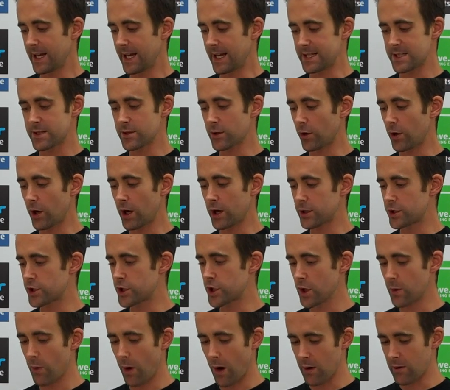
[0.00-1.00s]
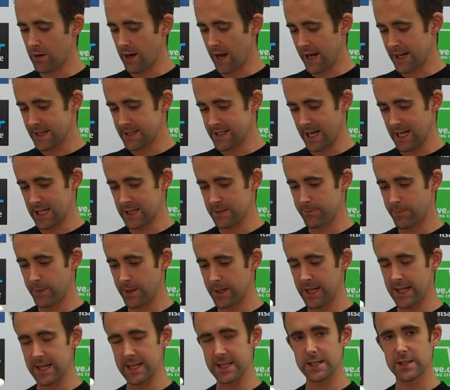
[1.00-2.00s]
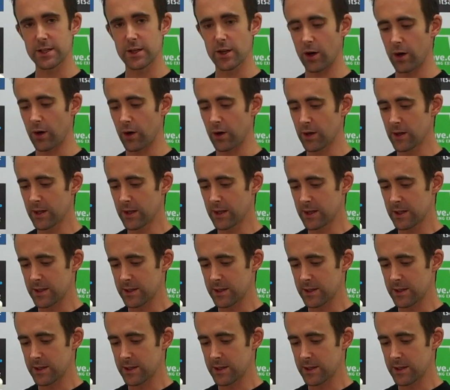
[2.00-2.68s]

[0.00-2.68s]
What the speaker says: It's not a duo latex, but it's got